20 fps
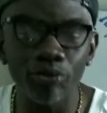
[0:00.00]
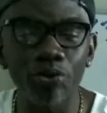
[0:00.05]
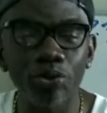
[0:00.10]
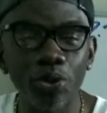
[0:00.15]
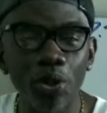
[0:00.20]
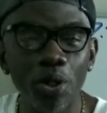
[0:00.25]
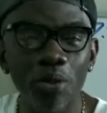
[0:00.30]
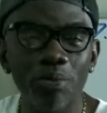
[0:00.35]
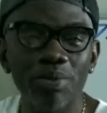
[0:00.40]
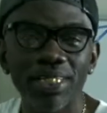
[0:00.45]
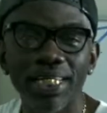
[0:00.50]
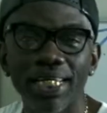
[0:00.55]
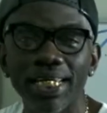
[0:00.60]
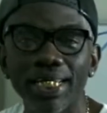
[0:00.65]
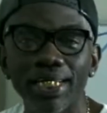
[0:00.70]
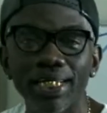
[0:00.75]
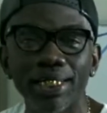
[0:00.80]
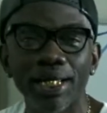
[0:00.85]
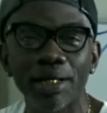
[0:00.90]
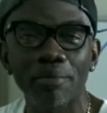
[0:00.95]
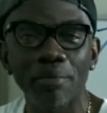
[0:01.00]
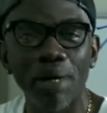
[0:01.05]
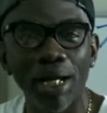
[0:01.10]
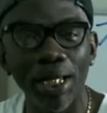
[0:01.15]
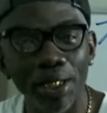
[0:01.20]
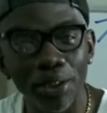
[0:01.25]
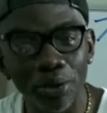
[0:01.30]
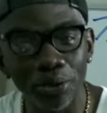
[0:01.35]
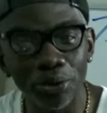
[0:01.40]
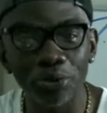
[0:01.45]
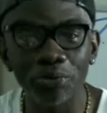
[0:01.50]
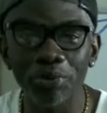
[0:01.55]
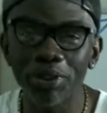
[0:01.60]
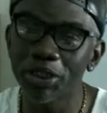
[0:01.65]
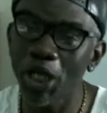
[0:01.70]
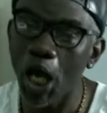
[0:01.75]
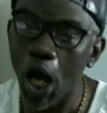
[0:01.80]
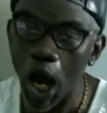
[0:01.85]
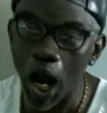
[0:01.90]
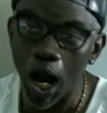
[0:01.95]
You know what I'm saying? Like, my
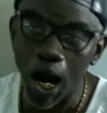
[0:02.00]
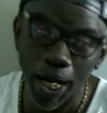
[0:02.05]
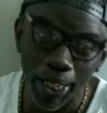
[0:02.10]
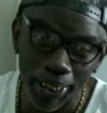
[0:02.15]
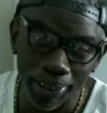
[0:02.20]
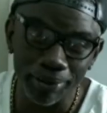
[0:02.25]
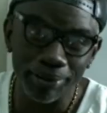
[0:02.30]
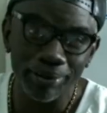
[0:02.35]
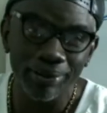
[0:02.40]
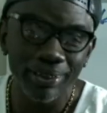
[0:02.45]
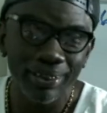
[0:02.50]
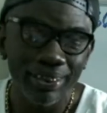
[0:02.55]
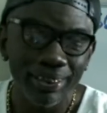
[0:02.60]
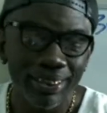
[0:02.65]
injuries all right,